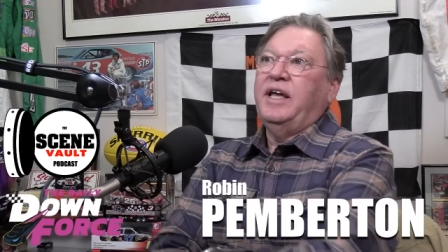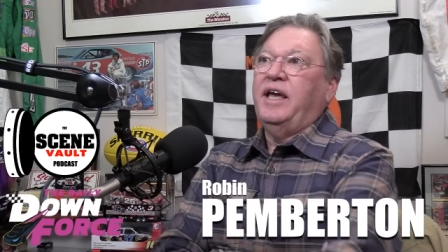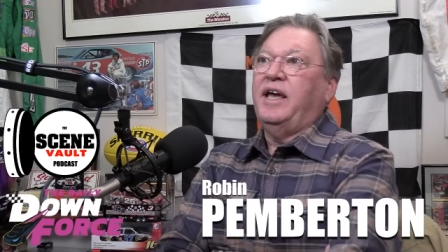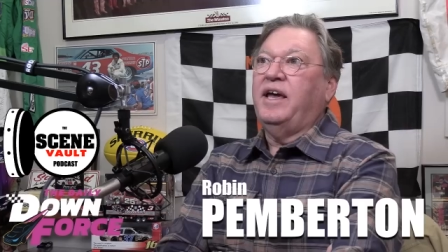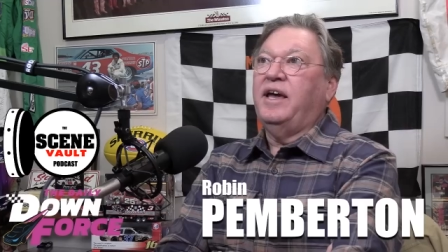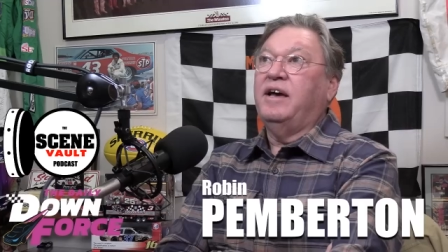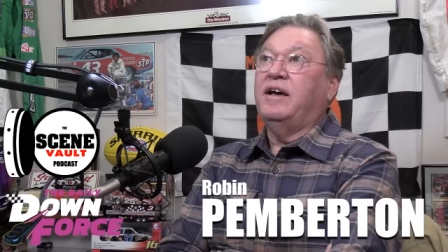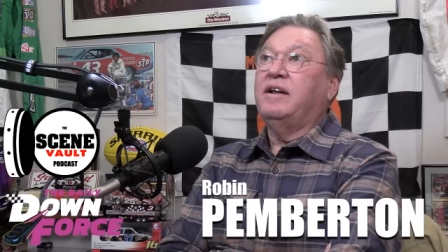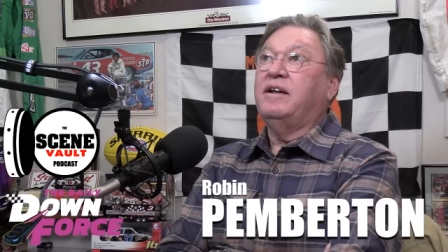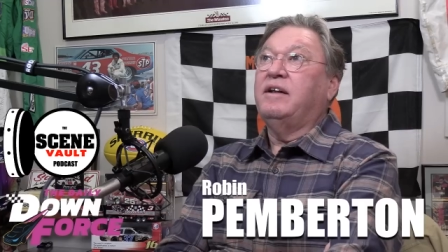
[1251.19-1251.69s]

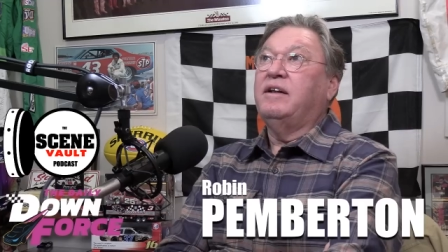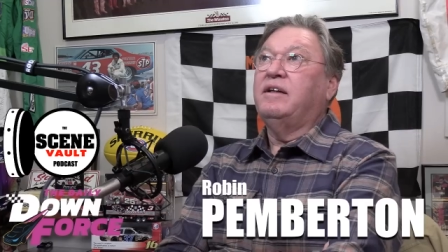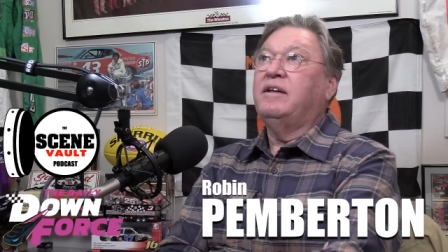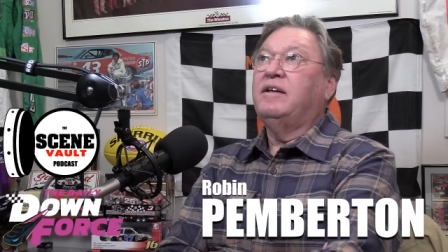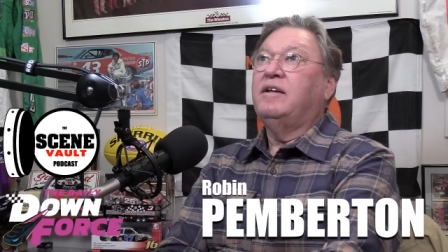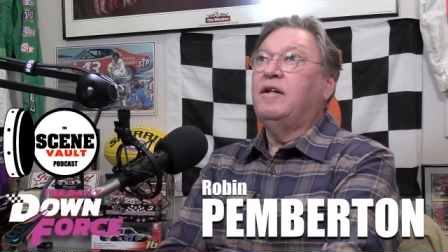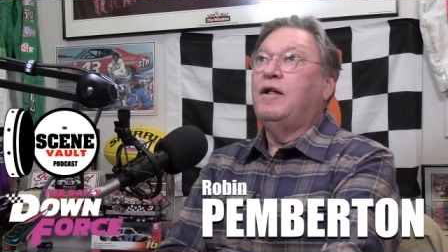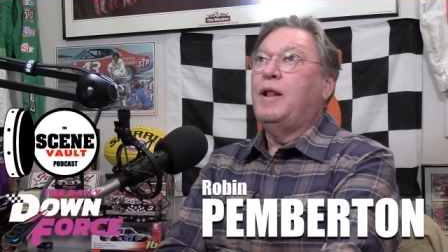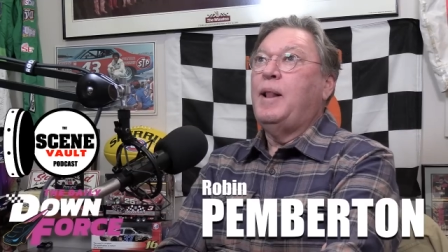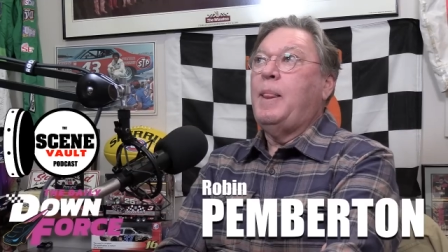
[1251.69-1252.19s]
And
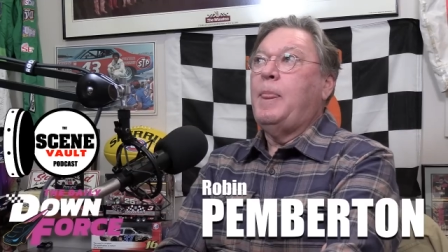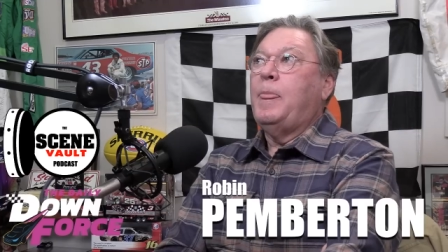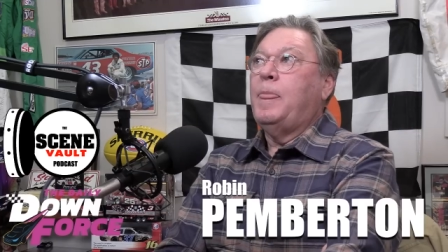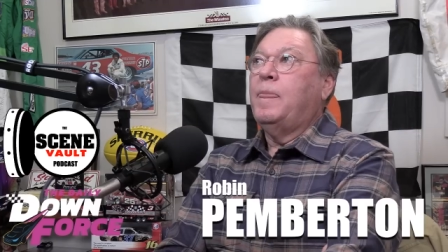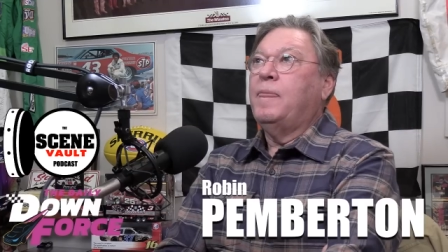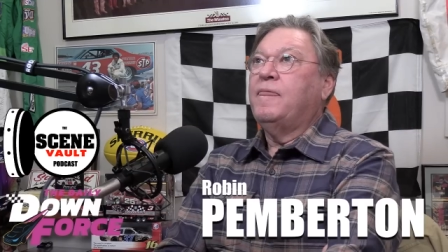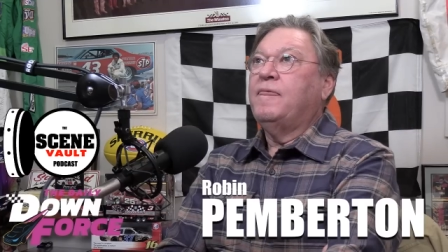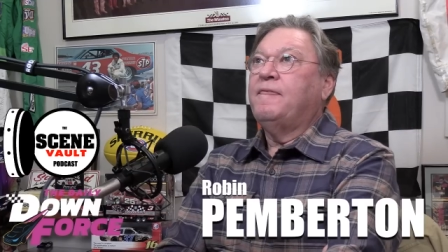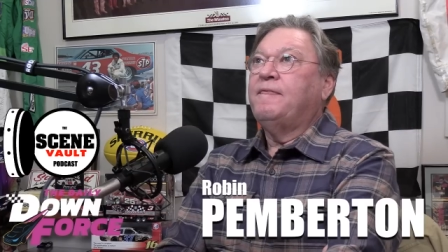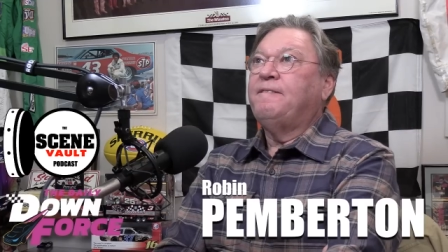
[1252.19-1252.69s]

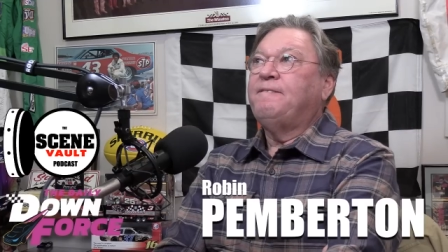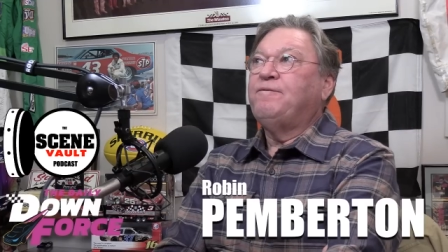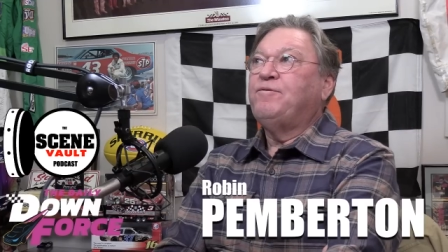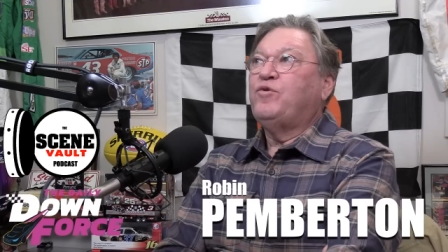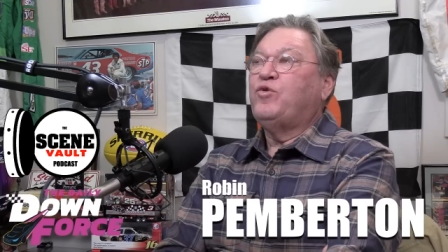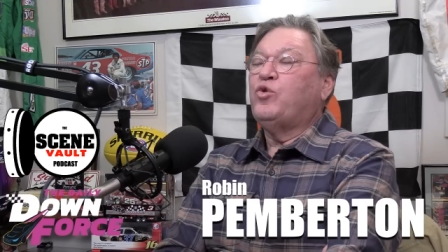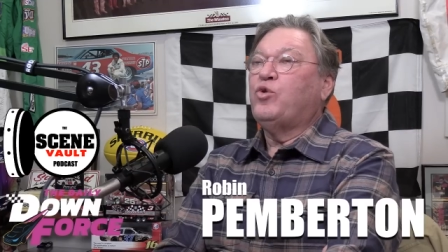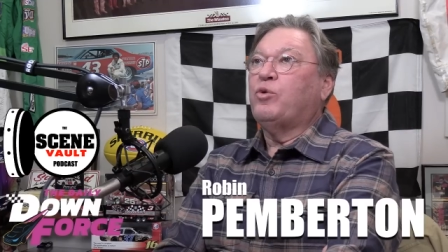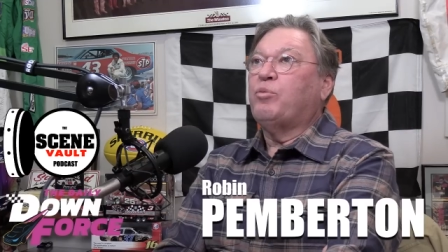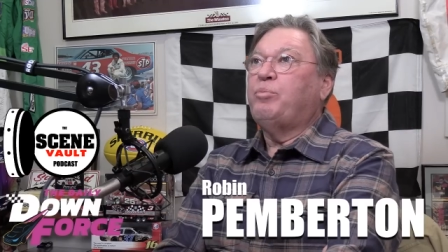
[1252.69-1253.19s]

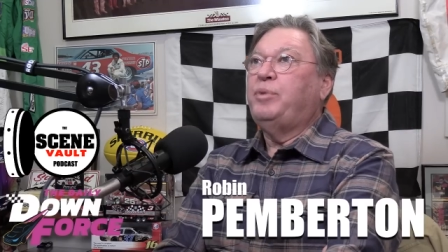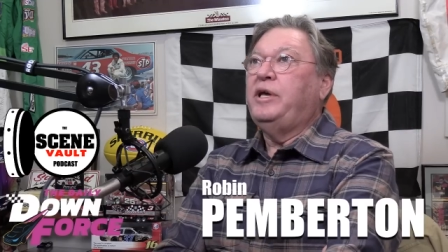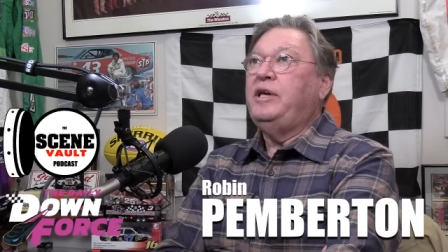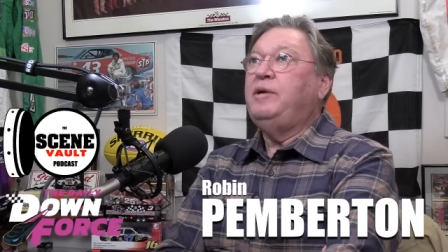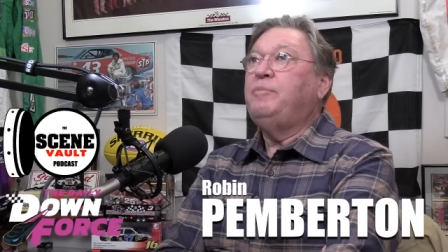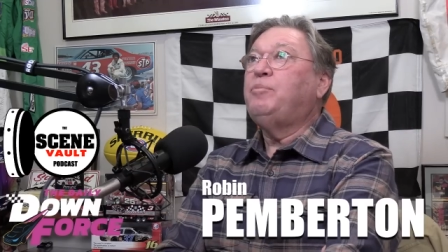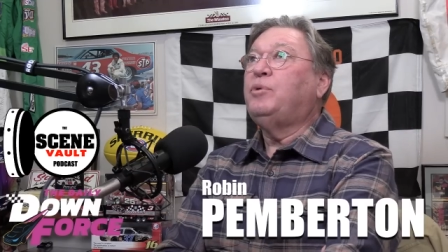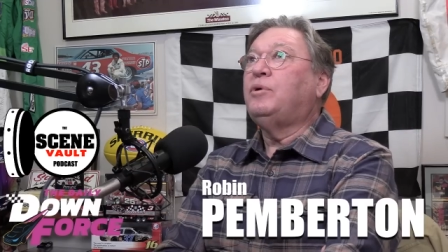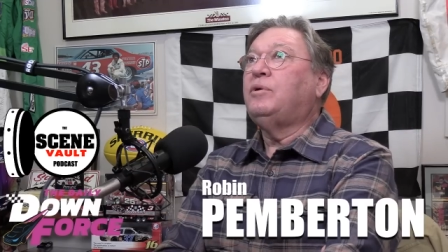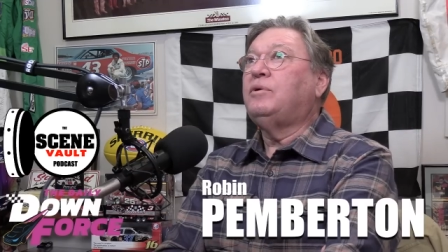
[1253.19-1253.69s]
for
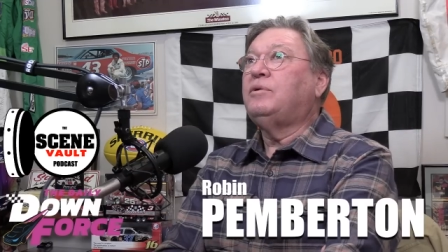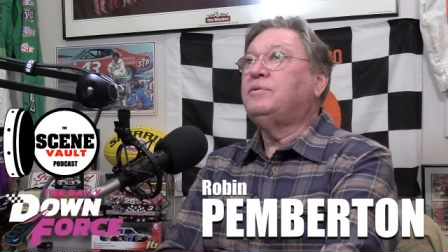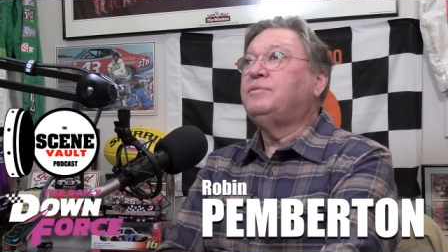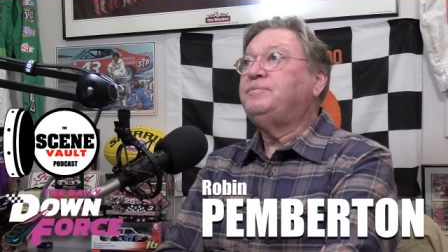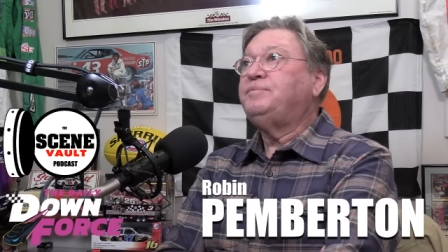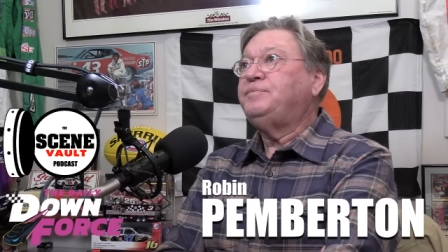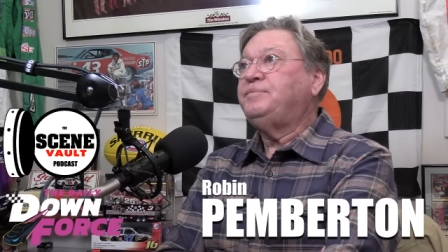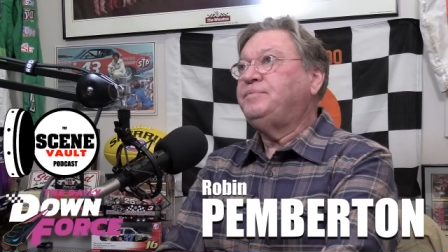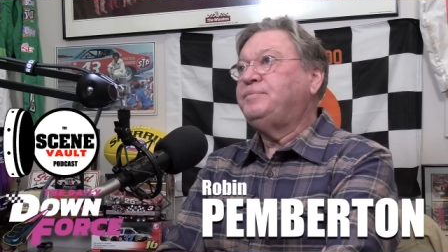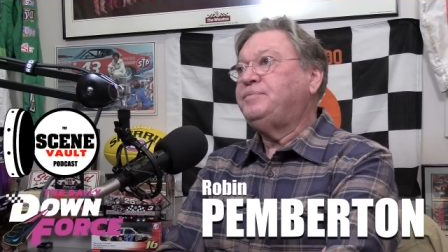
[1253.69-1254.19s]
people